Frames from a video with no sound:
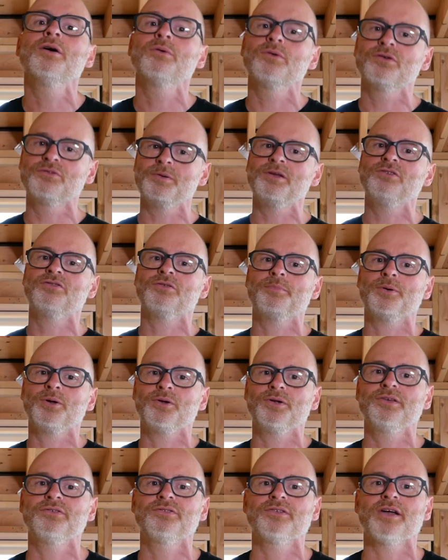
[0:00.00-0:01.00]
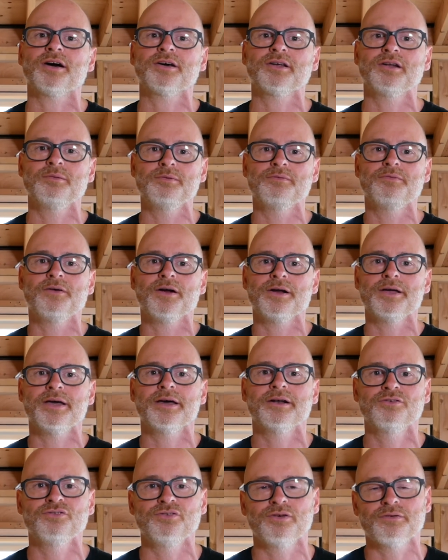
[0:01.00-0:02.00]
which means your building's not going to be very
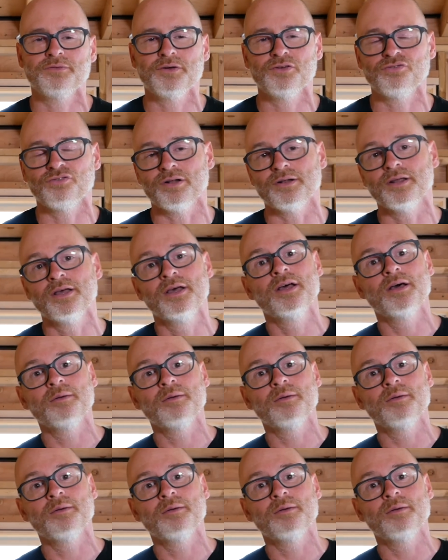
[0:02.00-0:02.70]
energy efficient.